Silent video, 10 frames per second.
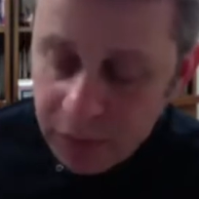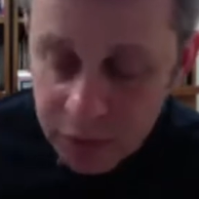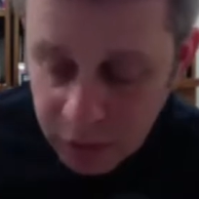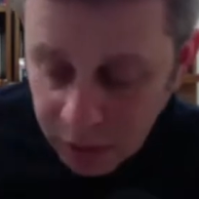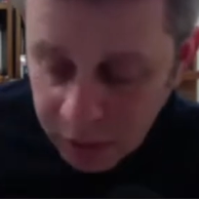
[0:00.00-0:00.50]

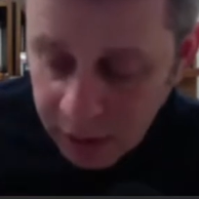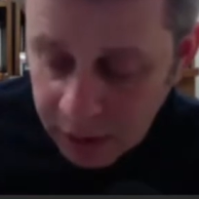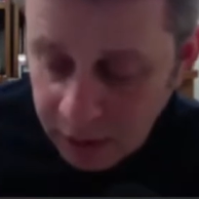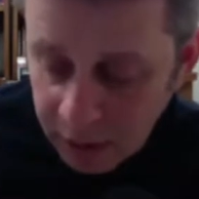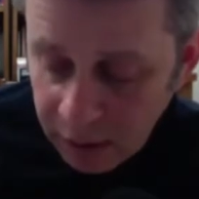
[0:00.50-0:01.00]
saw
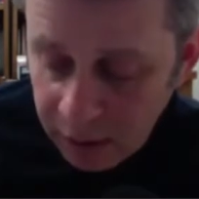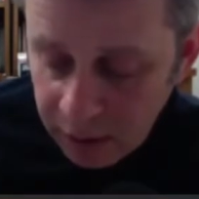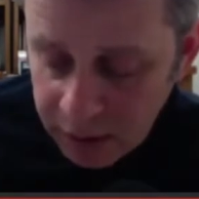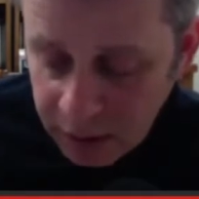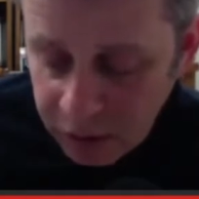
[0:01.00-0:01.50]
it
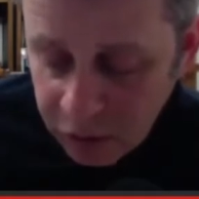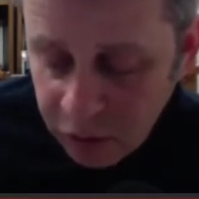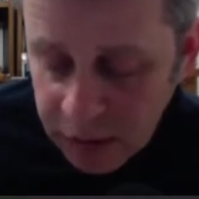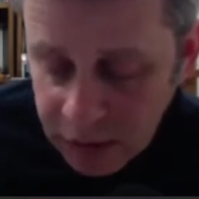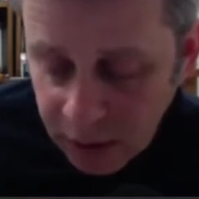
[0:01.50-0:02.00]
as
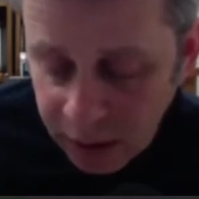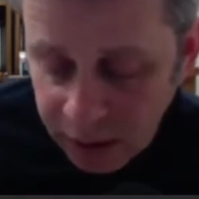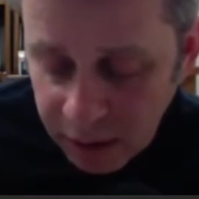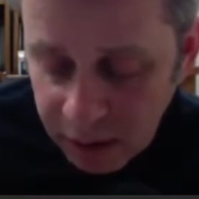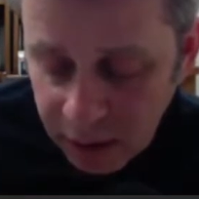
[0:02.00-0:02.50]
intrinsically
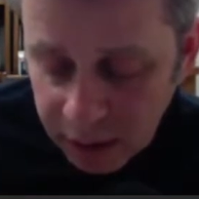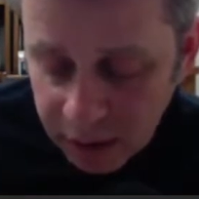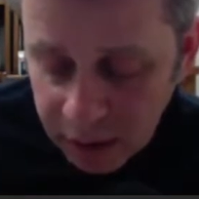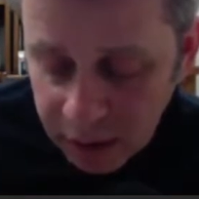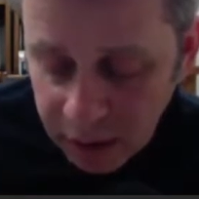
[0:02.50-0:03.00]

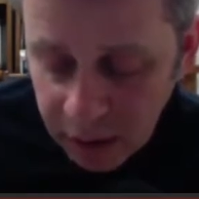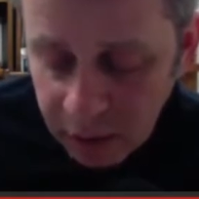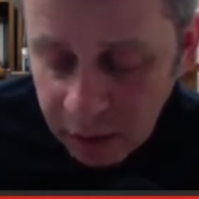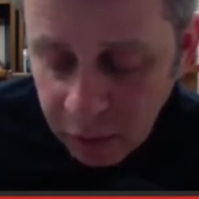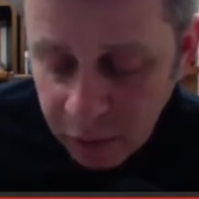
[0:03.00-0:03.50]
connected
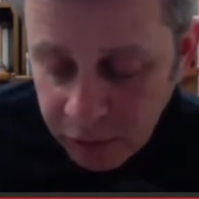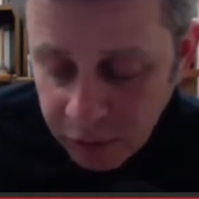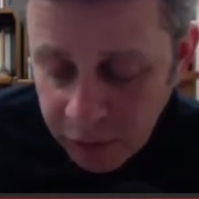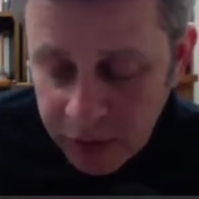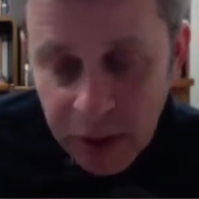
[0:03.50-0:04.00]
with the
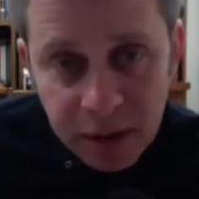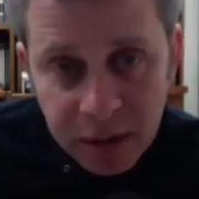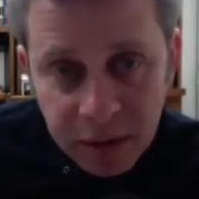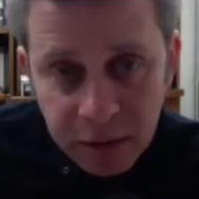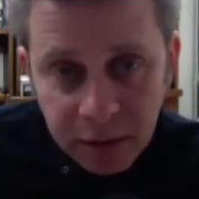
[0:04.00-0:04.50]

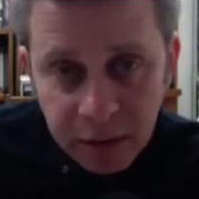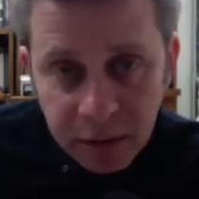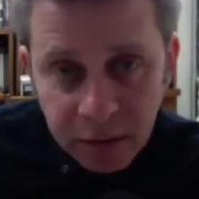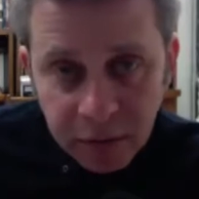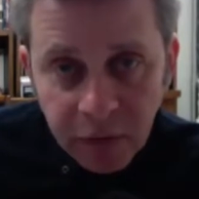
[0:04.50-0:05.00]
rejection
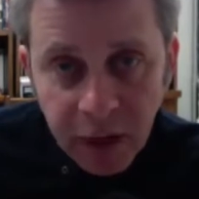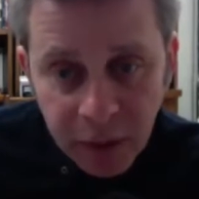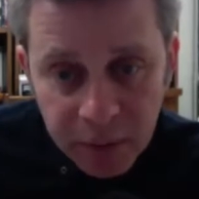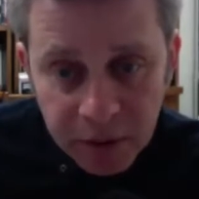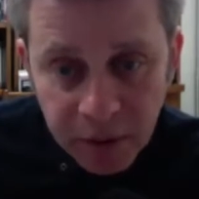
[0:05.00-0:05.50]
of
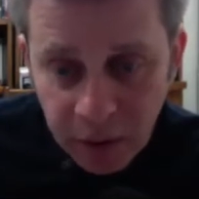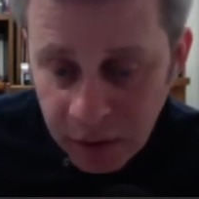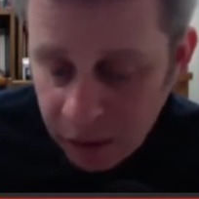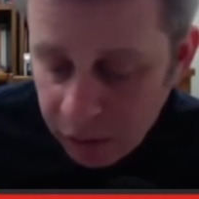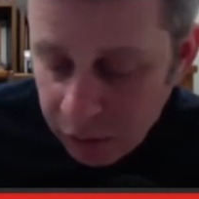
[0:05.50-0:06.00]

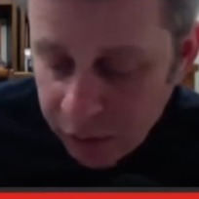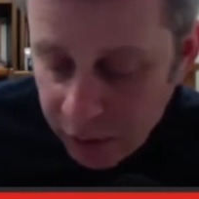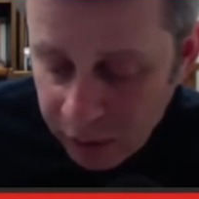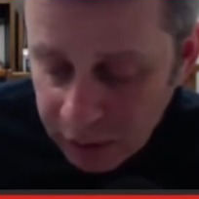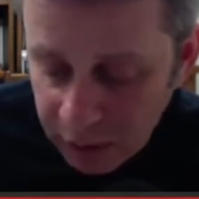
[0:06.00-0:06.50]
arbitrary
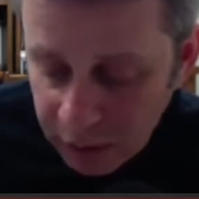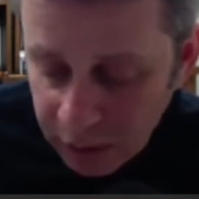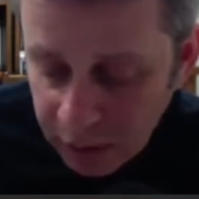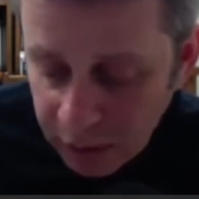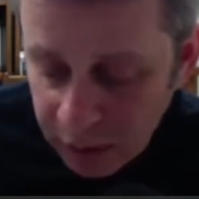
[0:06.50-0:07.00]
authority,
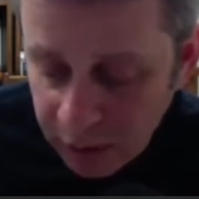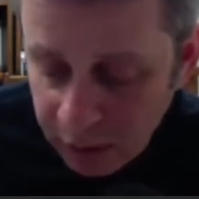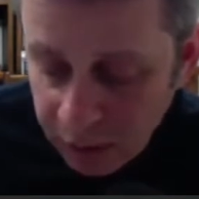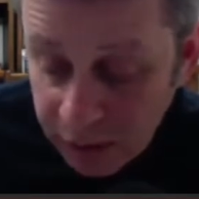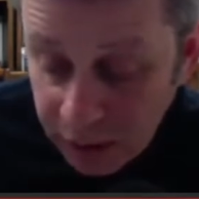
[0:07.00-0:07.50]

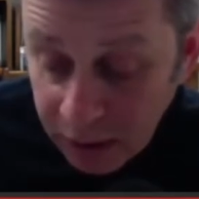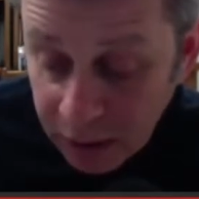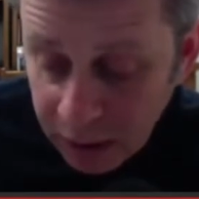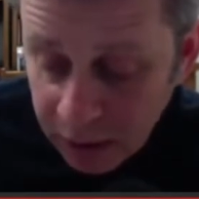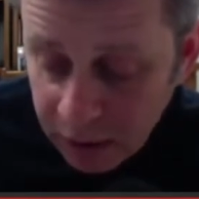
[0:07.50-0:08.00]

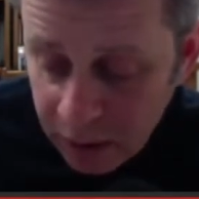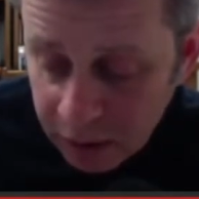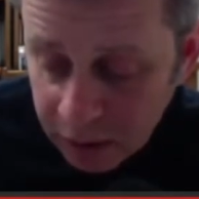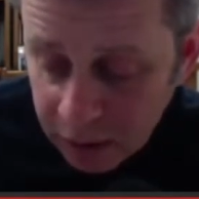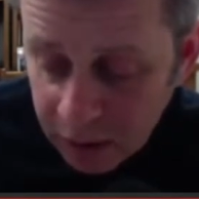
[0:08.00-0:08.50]
particularly
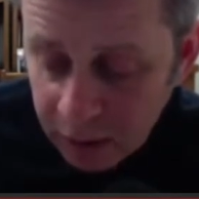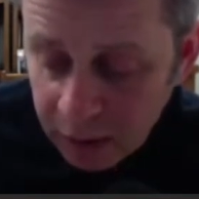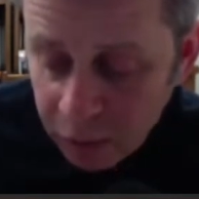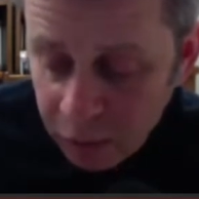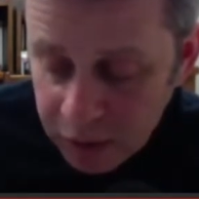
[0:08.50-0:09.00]
that
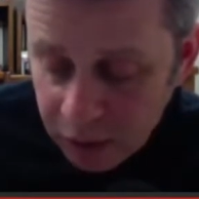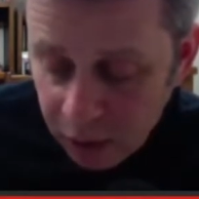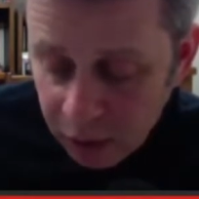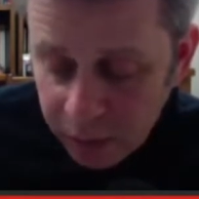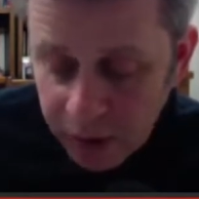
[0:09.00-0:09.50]
which had
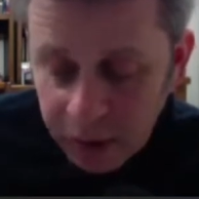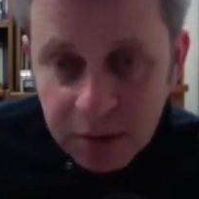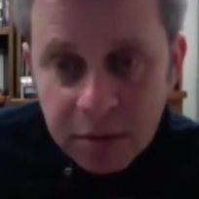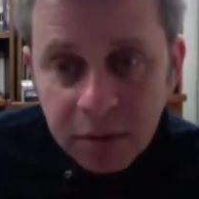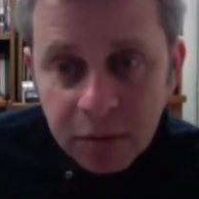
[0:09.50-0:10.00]
long been
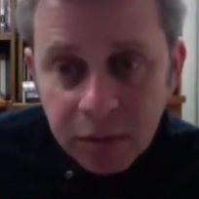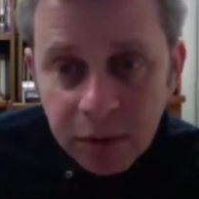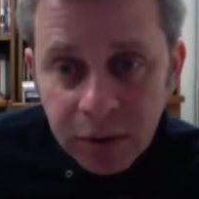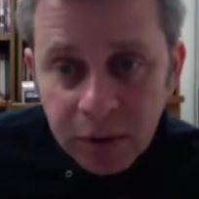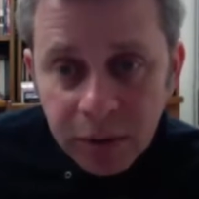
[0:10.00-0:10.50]

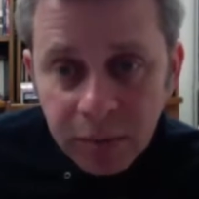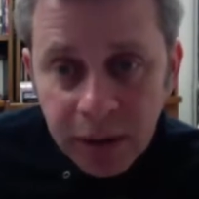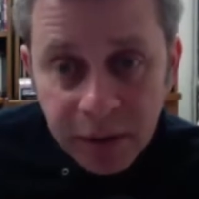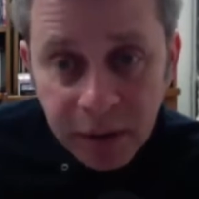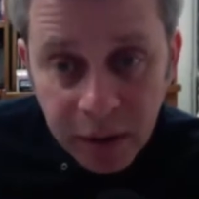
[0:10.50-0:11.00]
assumed
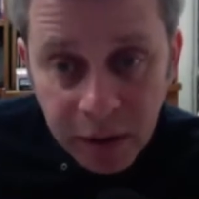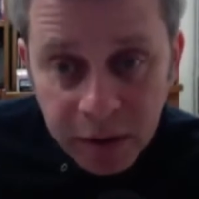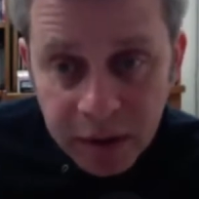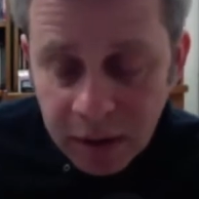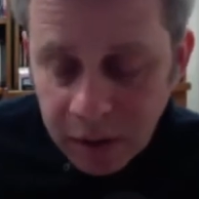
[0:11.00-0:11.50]
by the
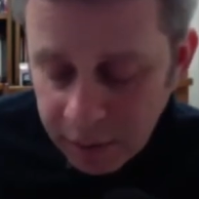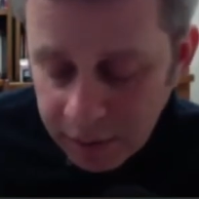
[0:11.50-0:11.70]
clergy.